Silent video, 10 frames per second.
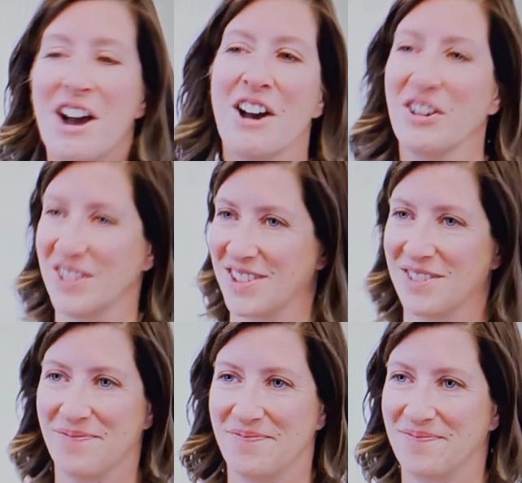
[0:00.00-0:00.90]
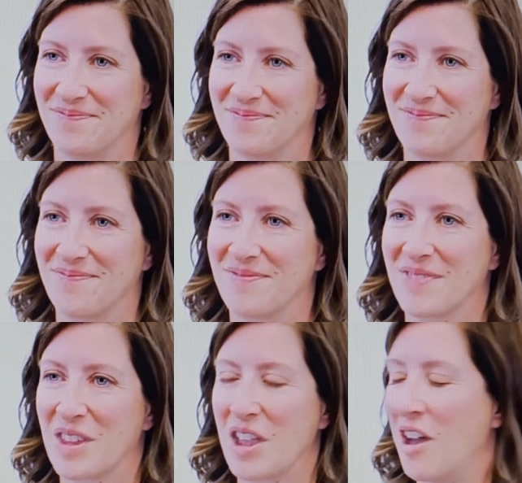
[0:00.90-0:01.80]
Hugs.
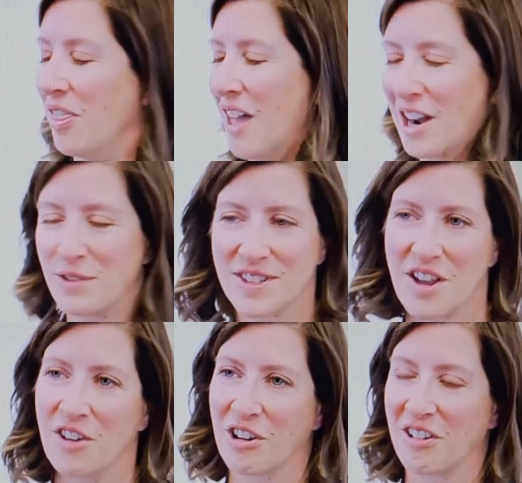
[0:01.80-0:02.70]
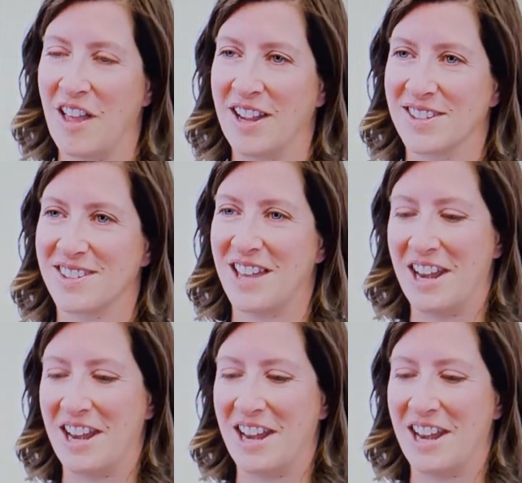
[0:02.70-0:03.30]
A lot of us hug our clients.